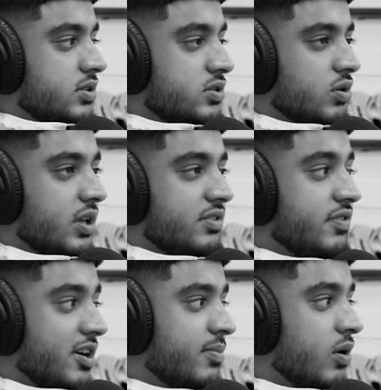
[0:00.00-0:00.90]
So that's
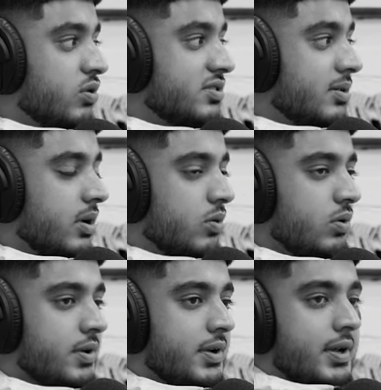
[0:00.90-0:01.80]
five bowlers can
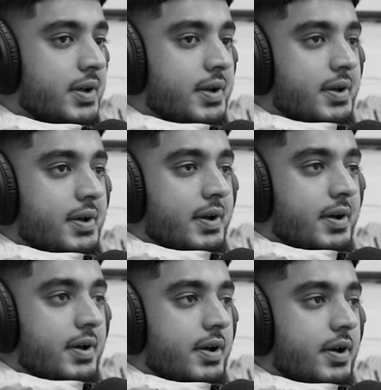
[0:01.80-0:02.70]
bowl.
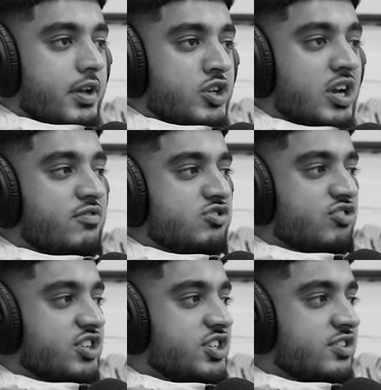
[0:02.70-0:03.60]
You have
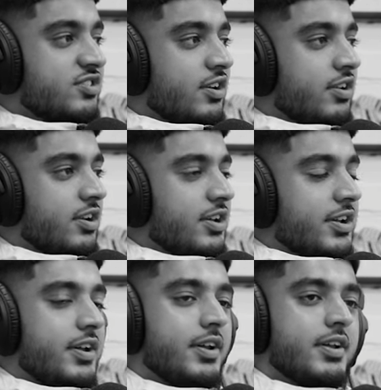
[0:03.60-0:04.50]
restrictions on
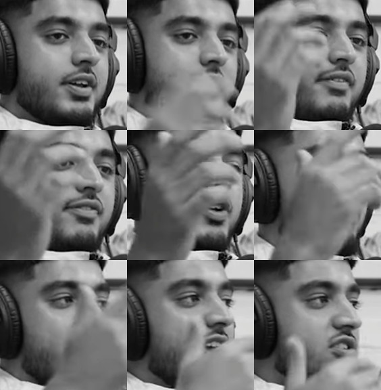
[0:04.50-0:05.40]

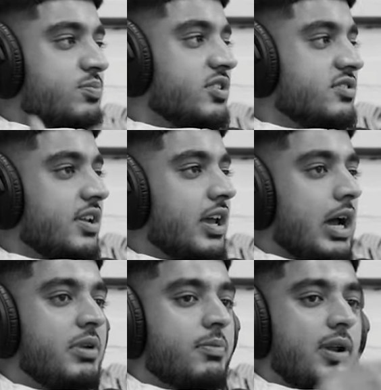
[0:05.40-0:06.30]
field placements and
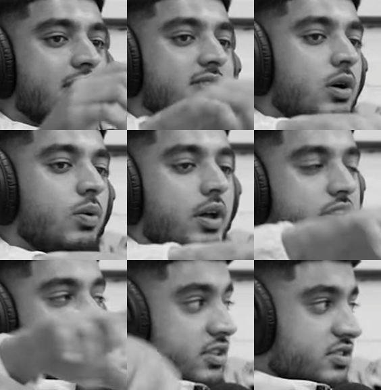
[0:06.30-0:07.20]
how many players can go
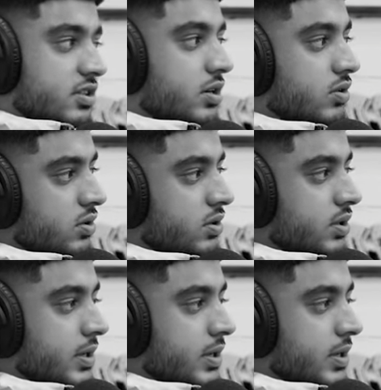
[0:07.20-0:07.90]
out the inner circle.